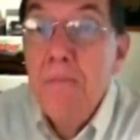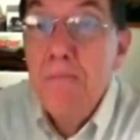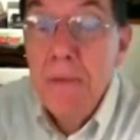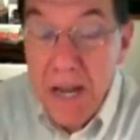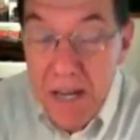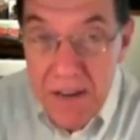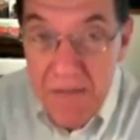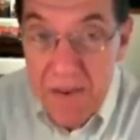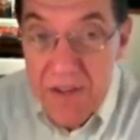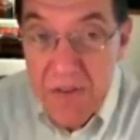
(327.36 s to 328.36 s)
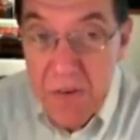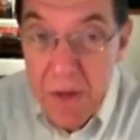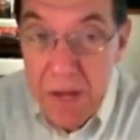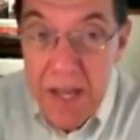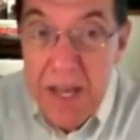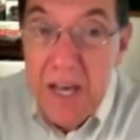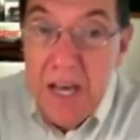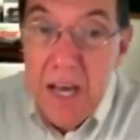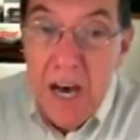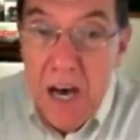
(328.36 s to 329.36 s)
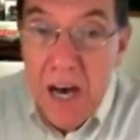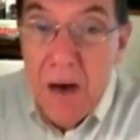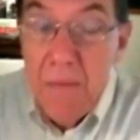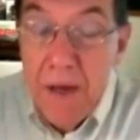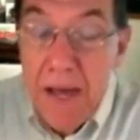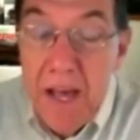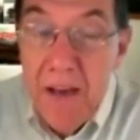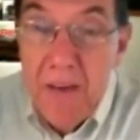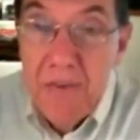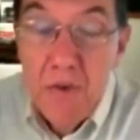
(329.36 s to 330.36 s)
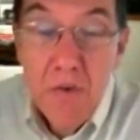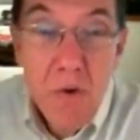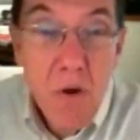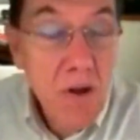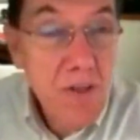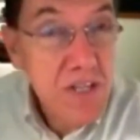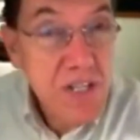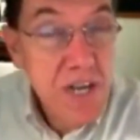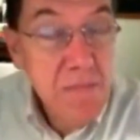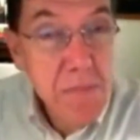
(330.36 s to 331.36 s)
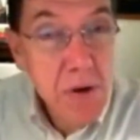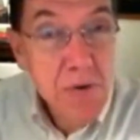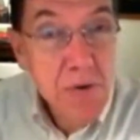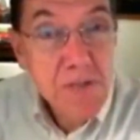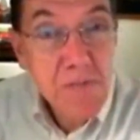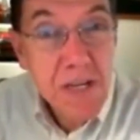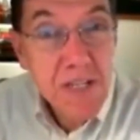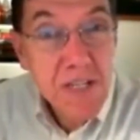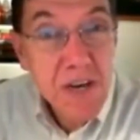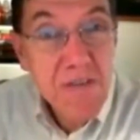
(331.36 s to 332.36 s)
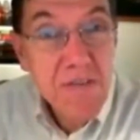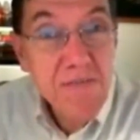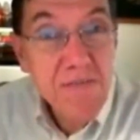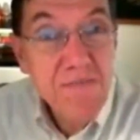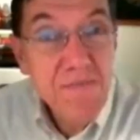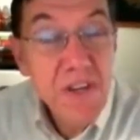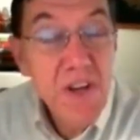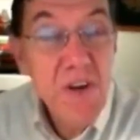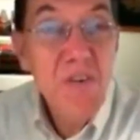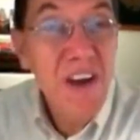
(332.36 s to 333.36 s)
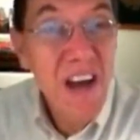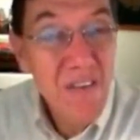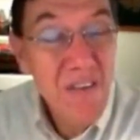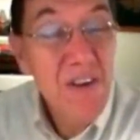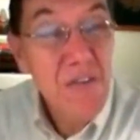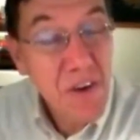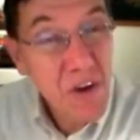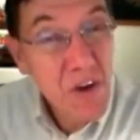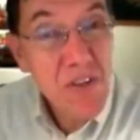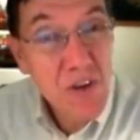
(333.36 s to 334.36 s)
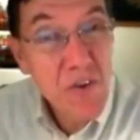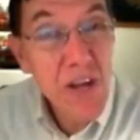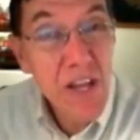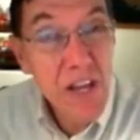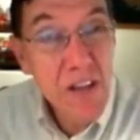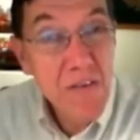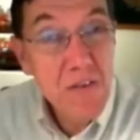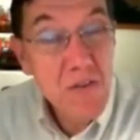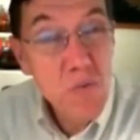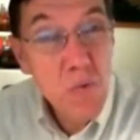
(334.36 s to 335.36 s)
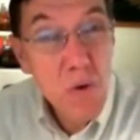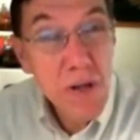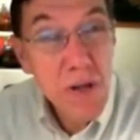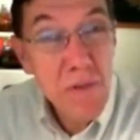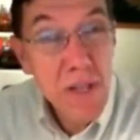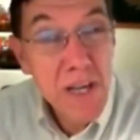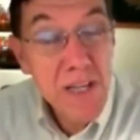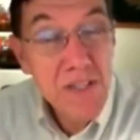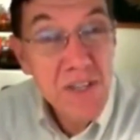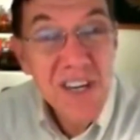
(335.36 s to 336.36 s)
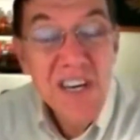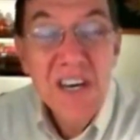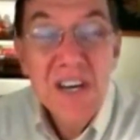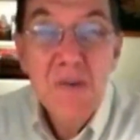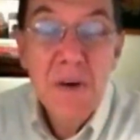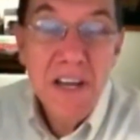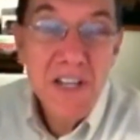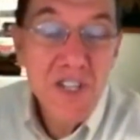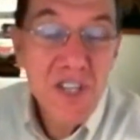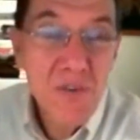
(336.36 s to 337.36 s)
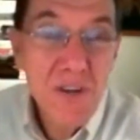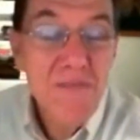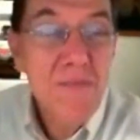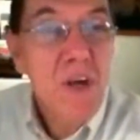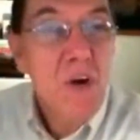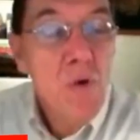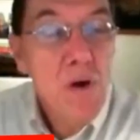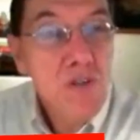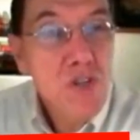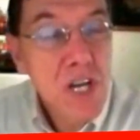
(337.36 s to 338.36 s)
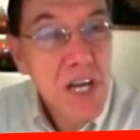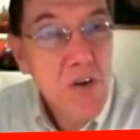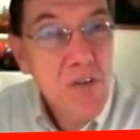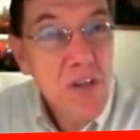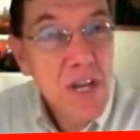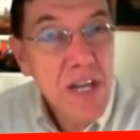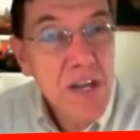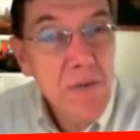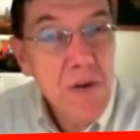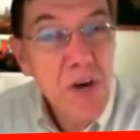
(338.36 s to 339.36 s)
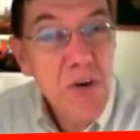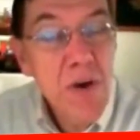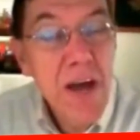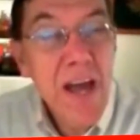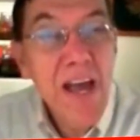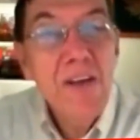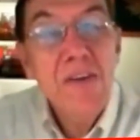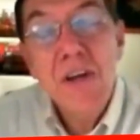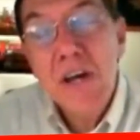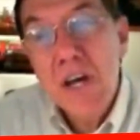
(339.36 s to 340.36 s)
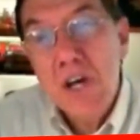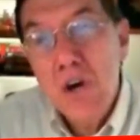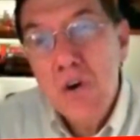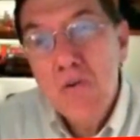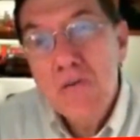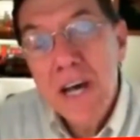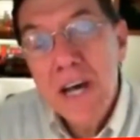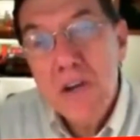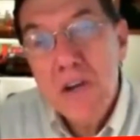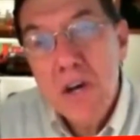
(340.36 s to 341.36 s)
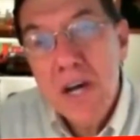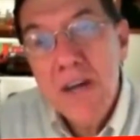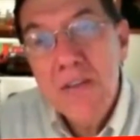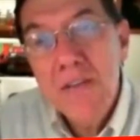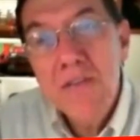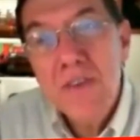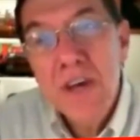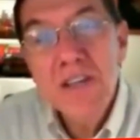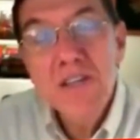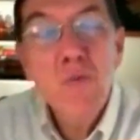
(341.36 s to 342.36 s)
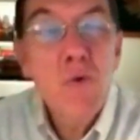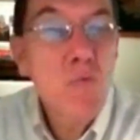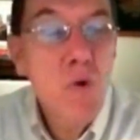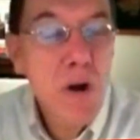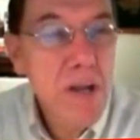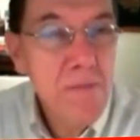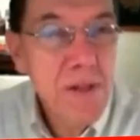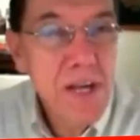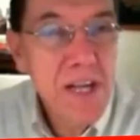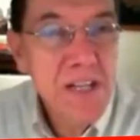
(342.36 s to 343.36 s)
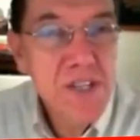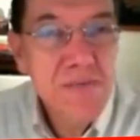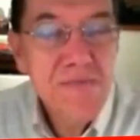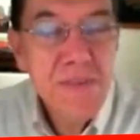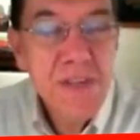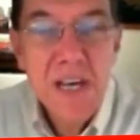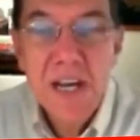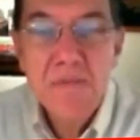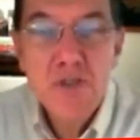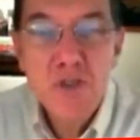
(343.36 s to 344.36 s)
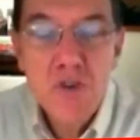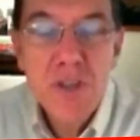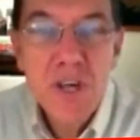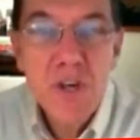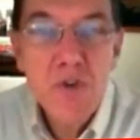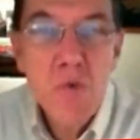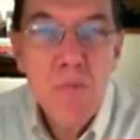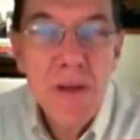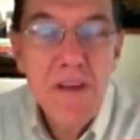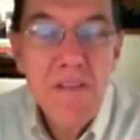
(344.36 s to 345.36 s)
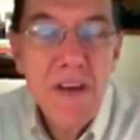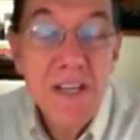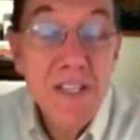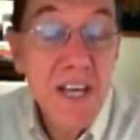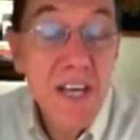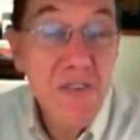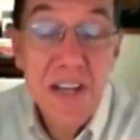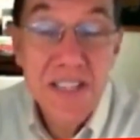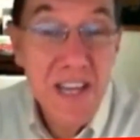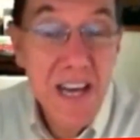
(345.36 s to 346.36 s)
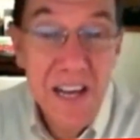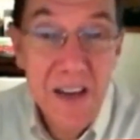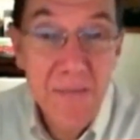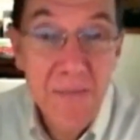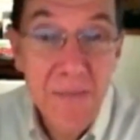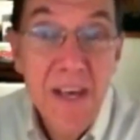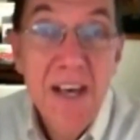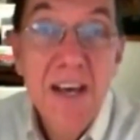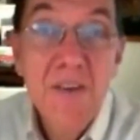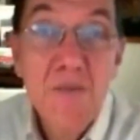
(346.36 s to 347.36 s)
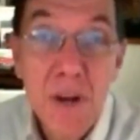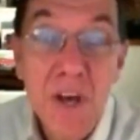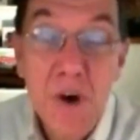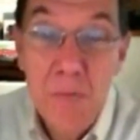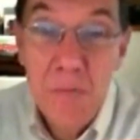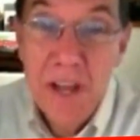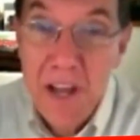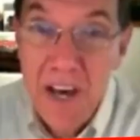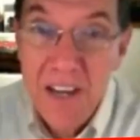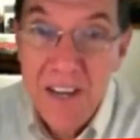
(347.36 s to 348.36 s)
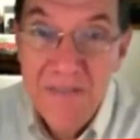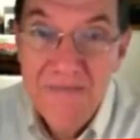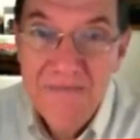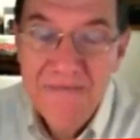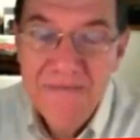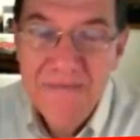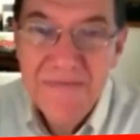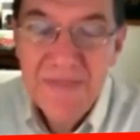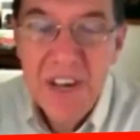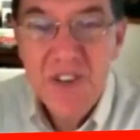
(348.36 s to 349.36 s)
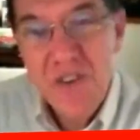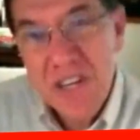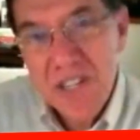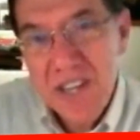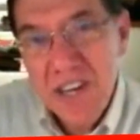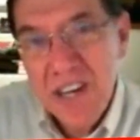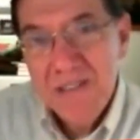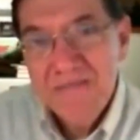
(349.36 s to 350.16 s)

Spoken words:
big difference for me. If you are in the same boat as myself, having difficulty creating those woodworking plans, you might consider it. Why don't you click on the link below and go take a look at Ted's woodworking plans, and I'm sure that you will be as satisfied as I am. It really helped me a lot. Thanks for listening.